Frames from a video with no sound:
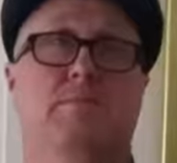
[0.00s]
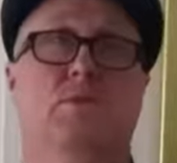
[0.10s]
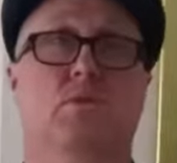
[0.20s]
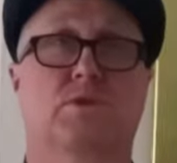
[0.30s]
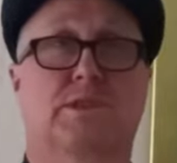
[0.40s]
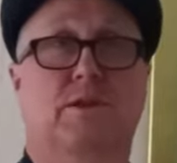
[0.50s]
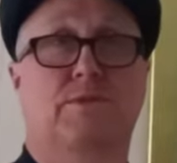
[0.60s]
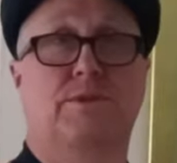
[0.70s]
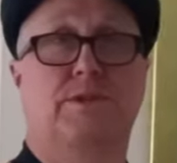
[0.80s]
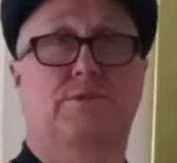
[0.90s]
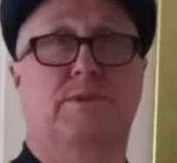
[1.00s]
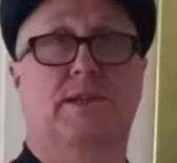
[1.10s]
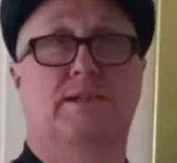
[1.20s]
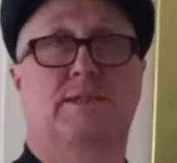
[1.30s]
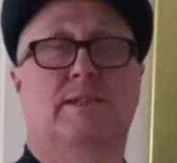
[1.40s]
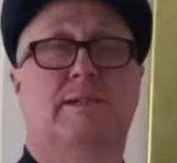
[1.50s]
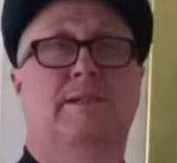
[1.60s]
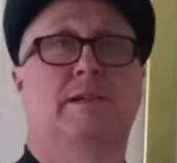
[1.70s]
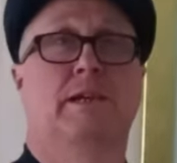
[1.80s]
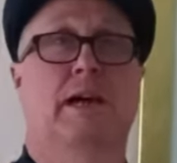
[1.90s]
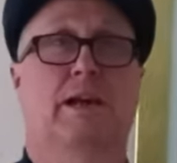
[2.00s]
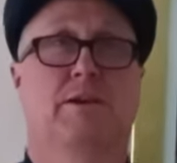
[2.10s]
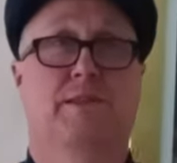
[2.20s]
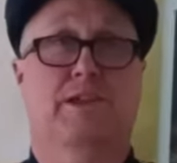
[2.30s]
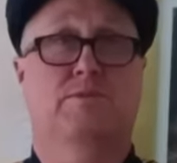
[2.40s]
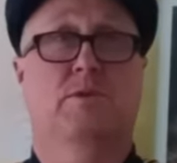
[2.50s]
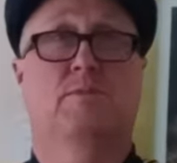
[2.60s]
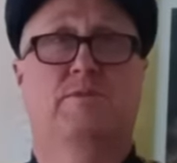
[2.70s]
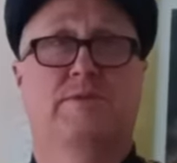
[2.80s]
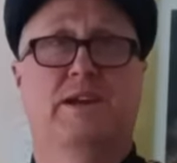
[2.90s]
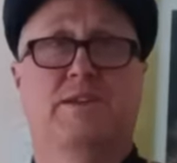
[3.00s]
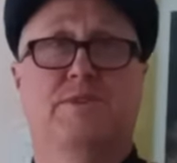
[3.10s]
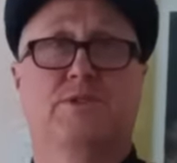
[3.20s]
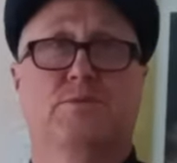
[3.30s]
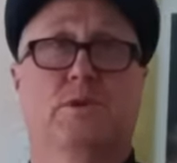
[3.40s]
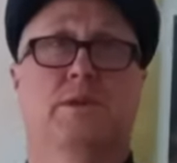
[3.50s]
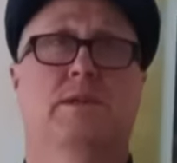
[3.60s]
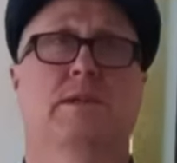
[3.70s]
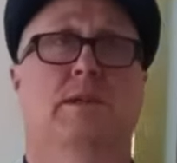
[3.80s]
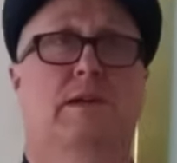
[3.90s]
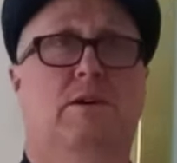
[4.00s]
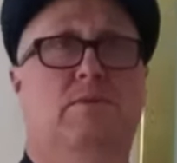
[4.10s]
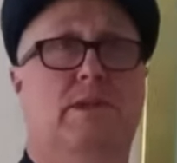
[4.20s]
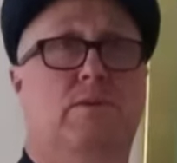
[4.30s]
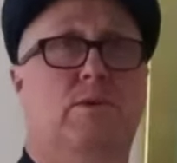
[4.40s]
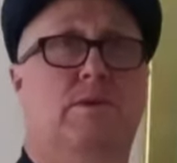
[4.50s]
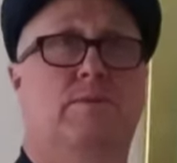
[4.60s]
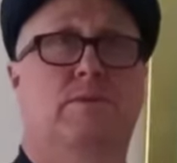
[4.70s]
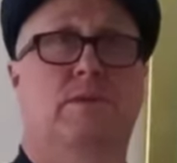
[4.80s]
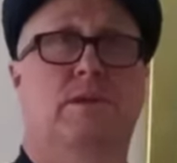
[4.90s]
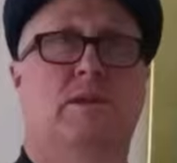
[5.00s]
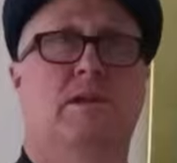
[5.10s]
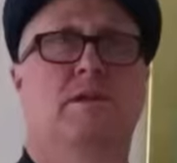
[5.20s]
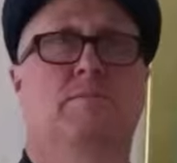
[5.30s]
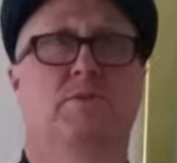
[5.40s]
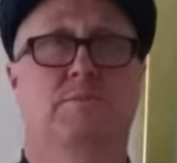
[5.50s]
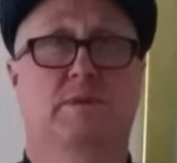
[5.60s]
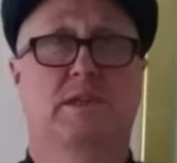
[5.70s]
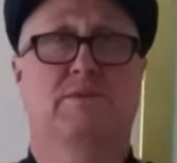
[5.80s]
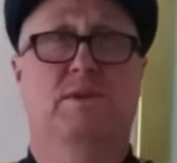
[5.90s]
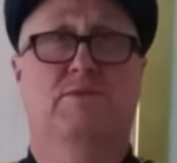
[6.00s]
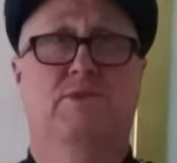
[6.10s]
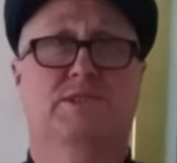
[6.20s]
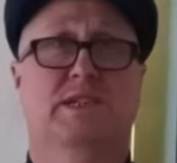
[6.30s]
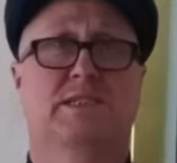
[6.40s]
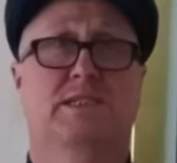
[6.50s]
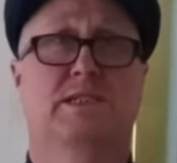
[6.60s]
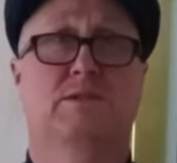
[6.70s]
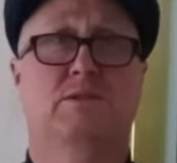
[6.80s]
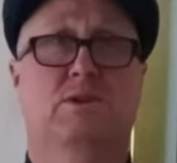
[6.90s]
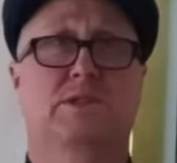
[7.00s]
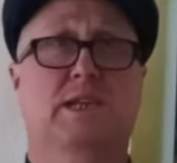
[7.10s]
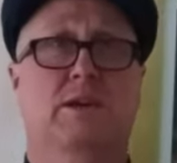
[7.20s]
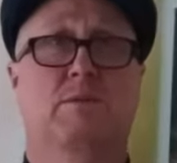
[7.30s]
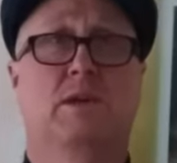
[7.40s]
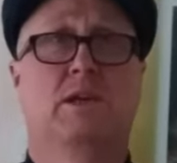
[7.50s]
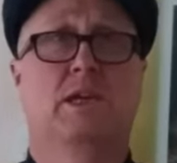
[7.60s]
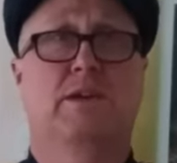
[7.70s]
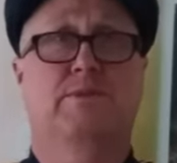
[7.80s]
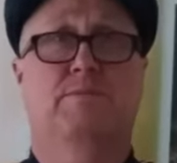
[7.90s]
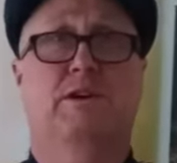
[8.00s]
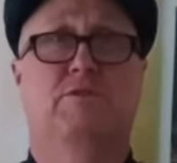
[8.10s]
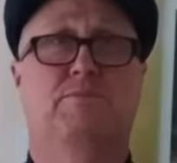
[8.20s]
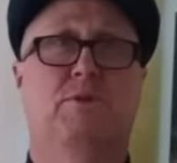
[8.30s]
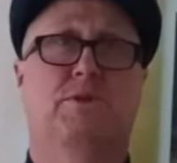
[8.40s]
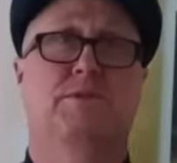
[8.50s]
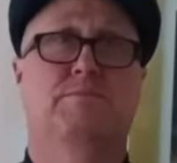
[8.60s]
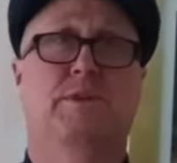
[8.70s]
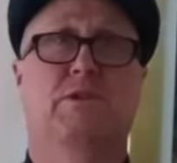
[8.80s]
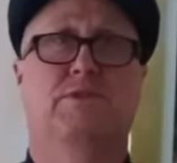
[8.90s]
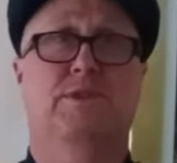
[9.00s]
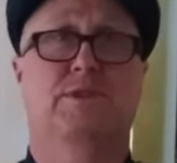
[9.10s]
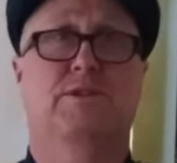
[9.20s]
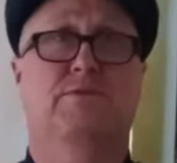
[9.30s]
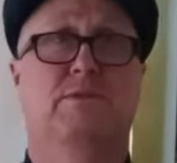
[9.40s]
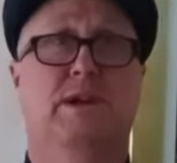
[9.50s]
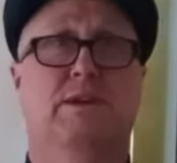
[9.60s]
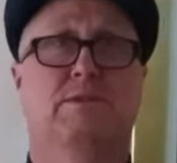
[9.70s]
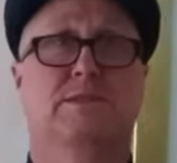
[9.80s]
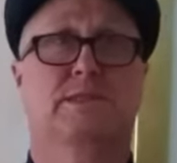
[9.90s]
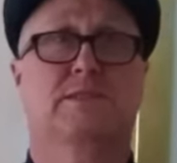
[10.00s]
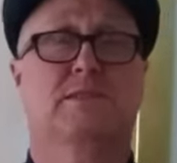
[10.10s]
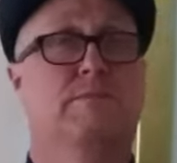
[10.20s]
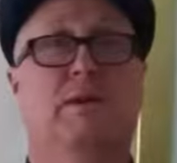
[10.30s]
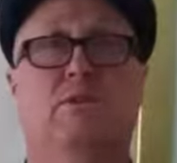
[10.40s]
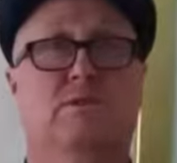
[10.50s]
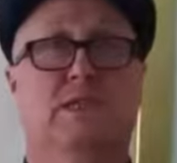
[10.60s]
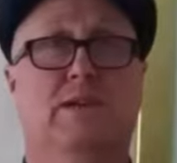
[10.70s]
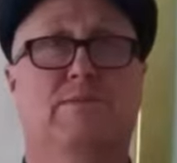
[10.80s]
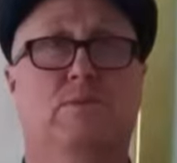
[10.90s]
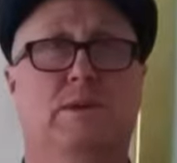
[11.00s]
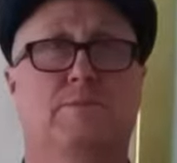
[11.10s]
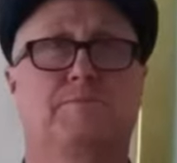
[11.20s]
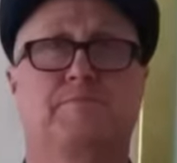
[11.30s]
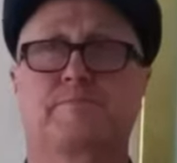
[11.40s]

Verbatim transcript: more so than this one has. And that's why I prefer this one over that one. But if, if I say to you guys now, if you both poison both of these fragrances, they both serve you well.